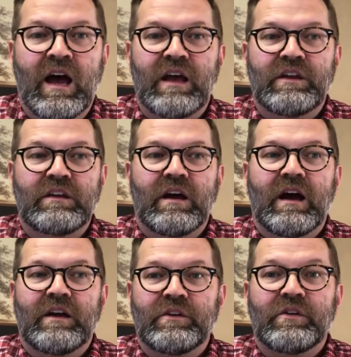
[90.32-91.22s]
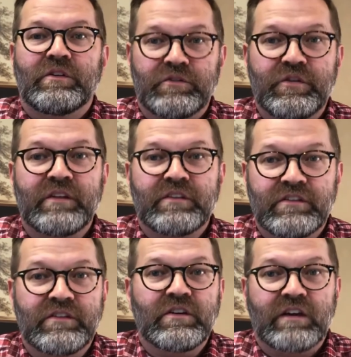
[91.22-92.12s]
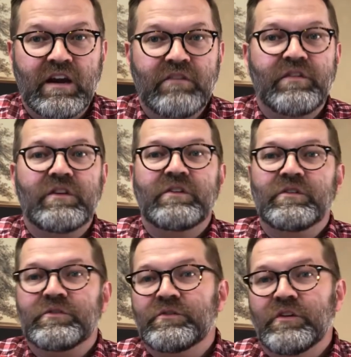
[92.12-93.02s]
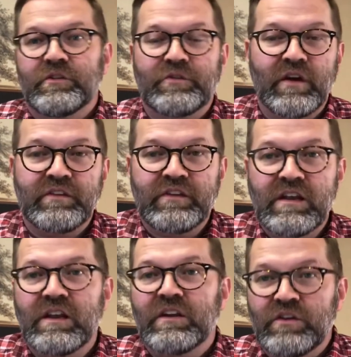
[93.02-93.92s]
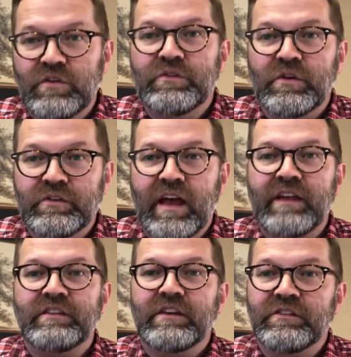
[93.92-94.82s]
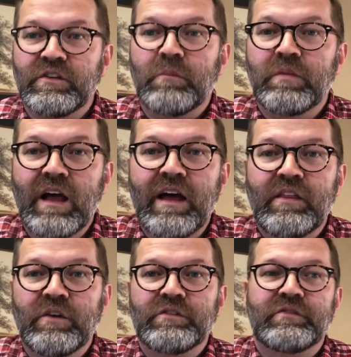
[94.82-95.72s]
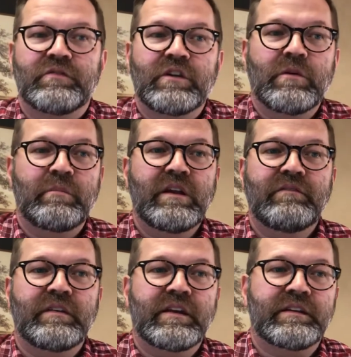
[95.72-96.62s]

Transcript: your trust can still care for you. Your trustee can use those assets to apply those for your benefit.